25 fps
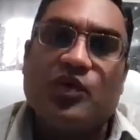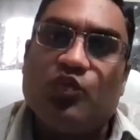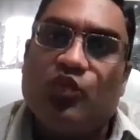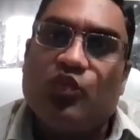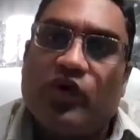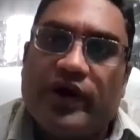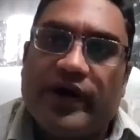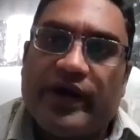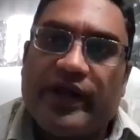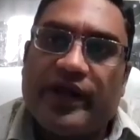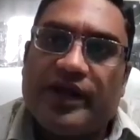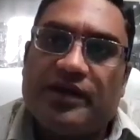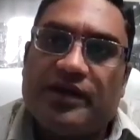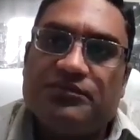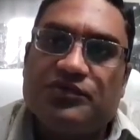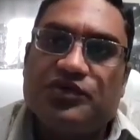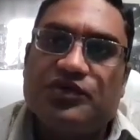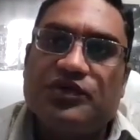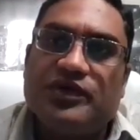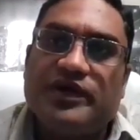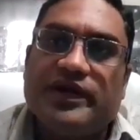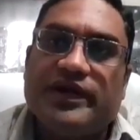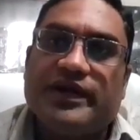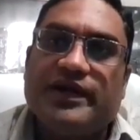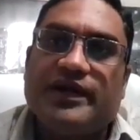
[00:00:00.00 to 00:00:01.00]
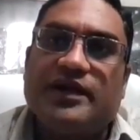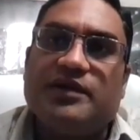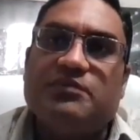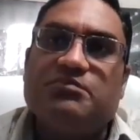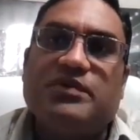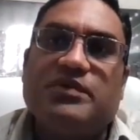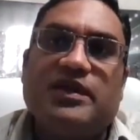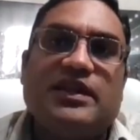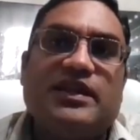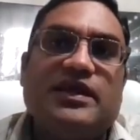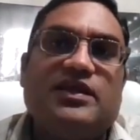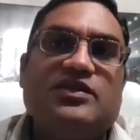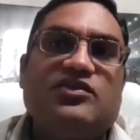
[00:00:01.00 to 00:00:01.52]
why I'm doing it,
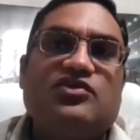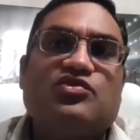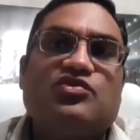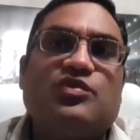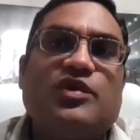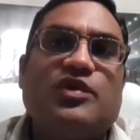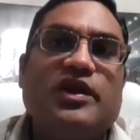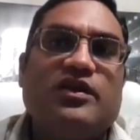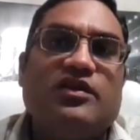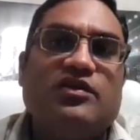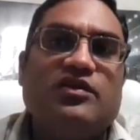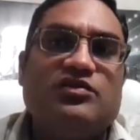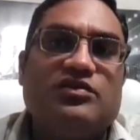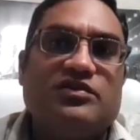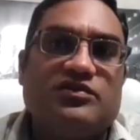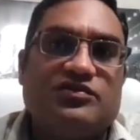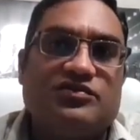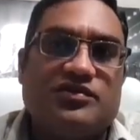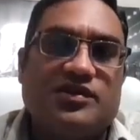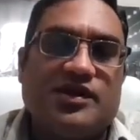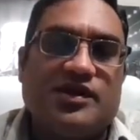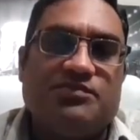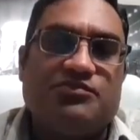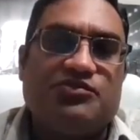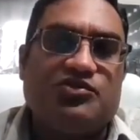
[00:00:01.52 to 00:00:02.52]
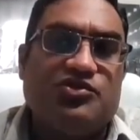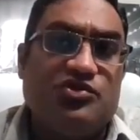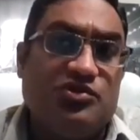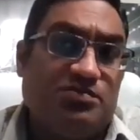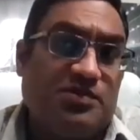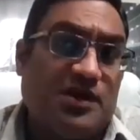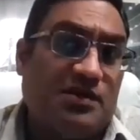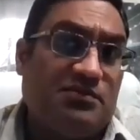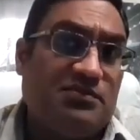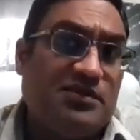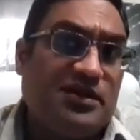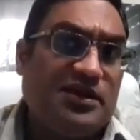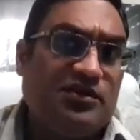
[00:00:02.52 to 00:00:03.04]
but they just want to know the steps. You
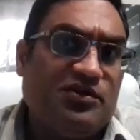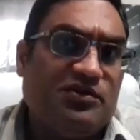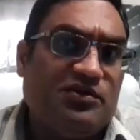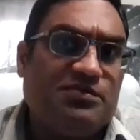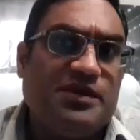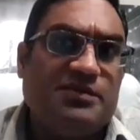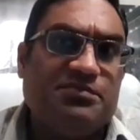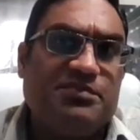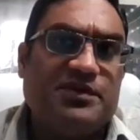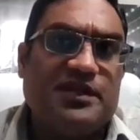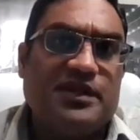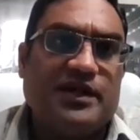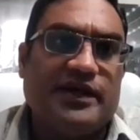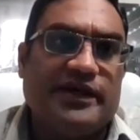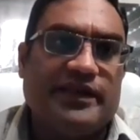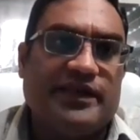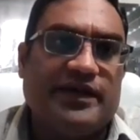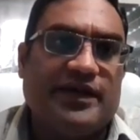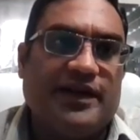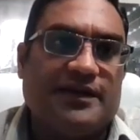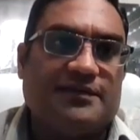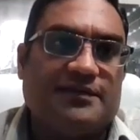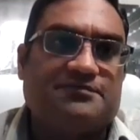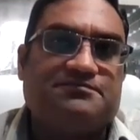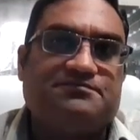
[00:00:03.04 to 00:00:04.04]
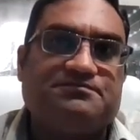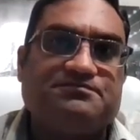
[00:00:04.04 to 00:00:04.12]
probably know people like that.